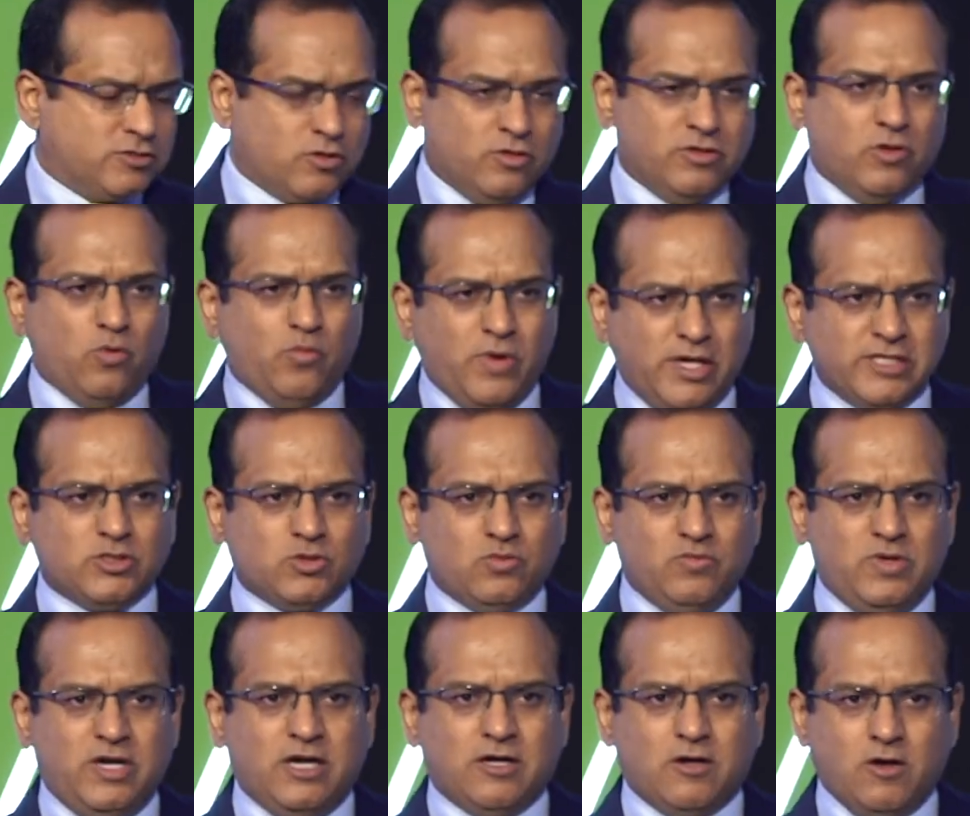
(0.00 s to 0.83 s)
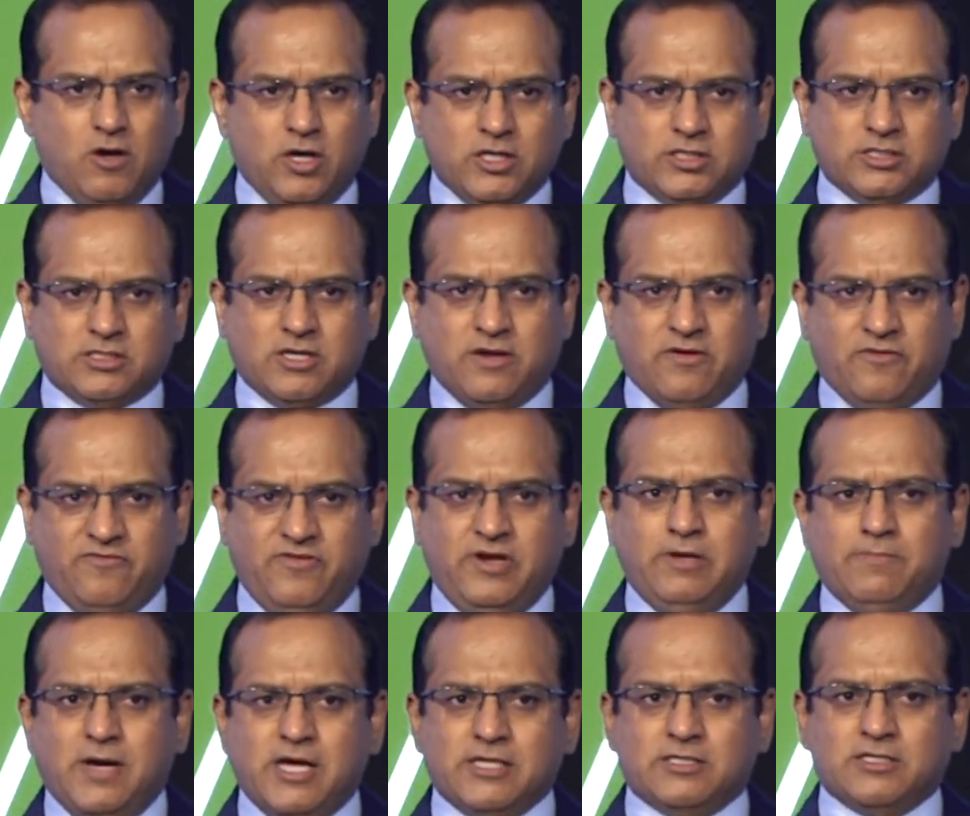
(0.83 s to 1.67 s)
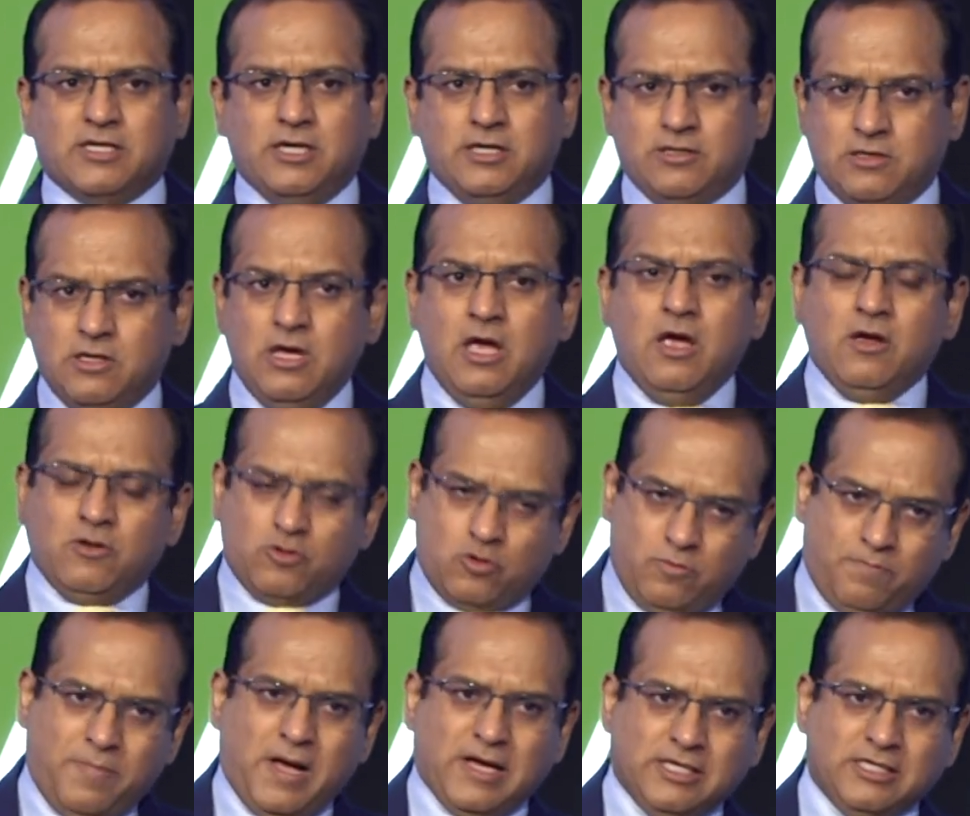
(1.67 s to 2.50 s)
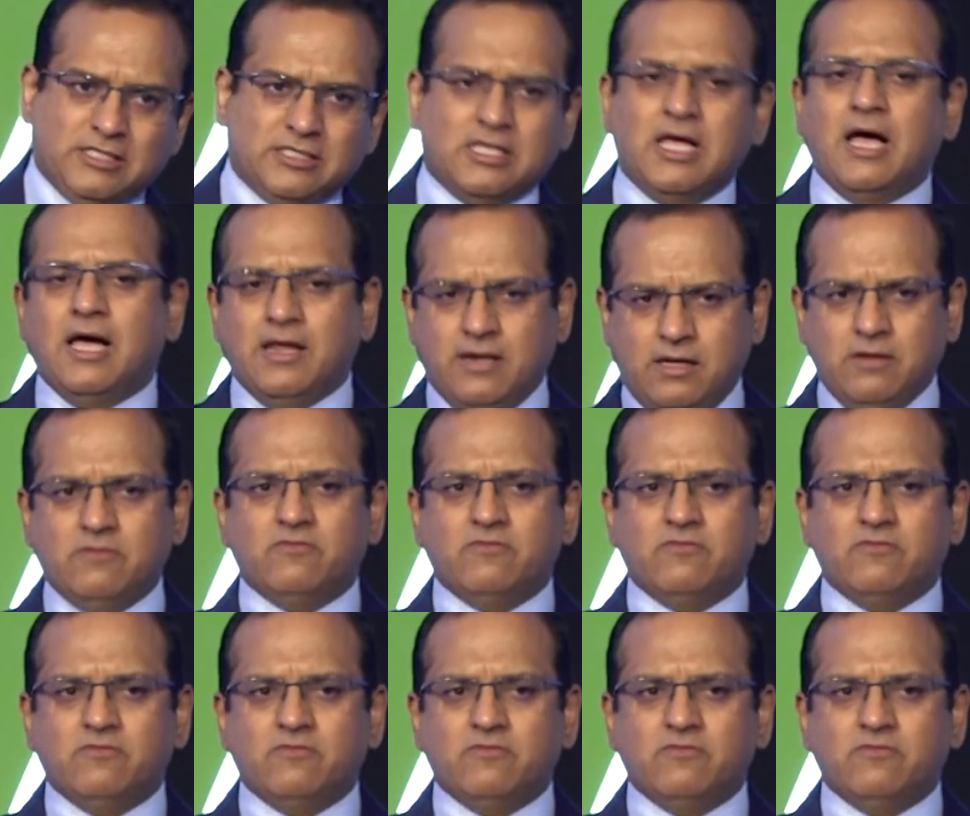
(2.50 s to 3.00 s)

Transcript: On the west, we had lost our wheat basket to Pakistan,